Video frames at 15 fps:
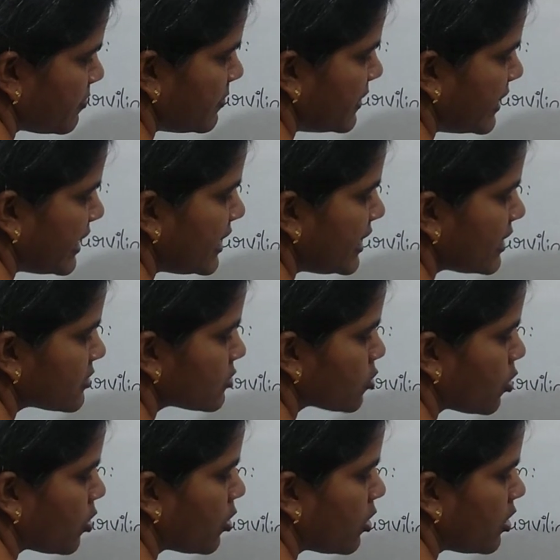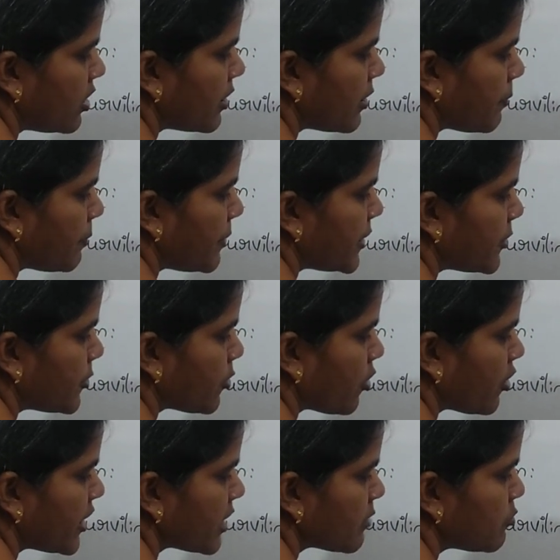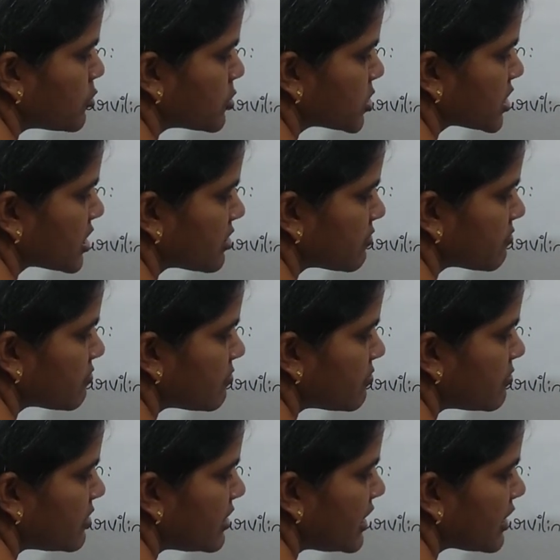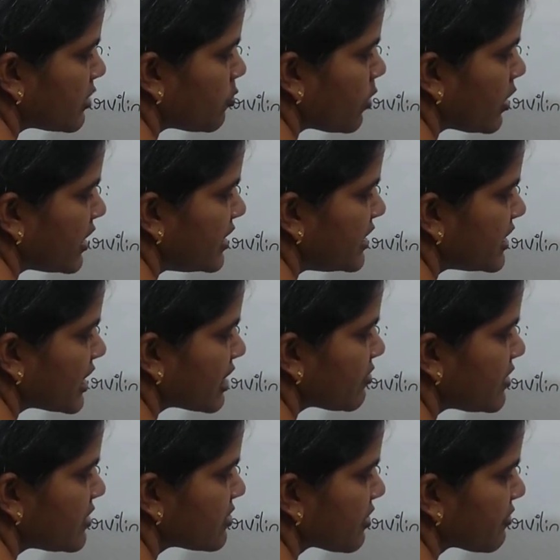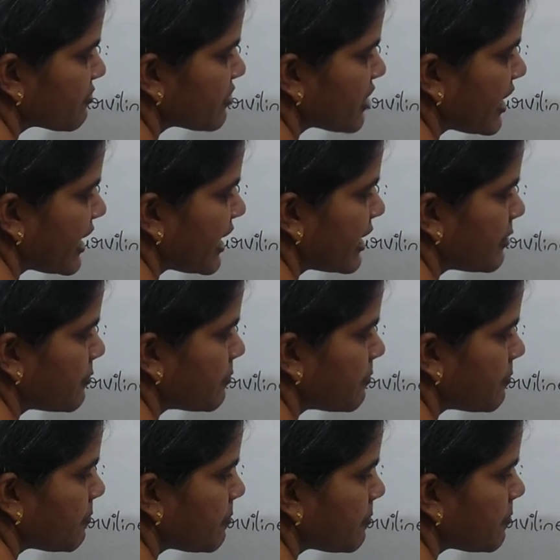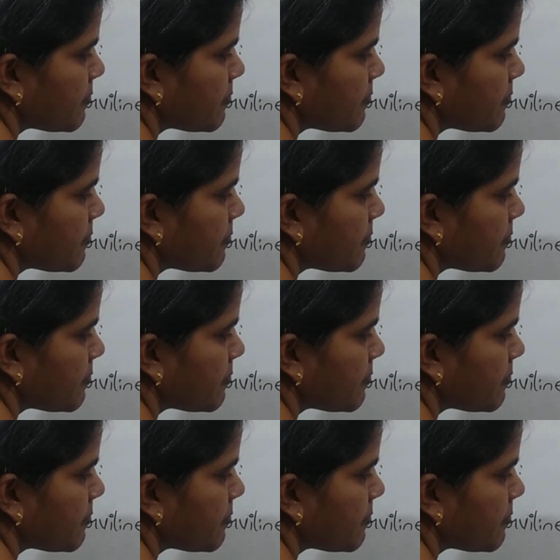then it is called periodic motion. Equal intervals of time.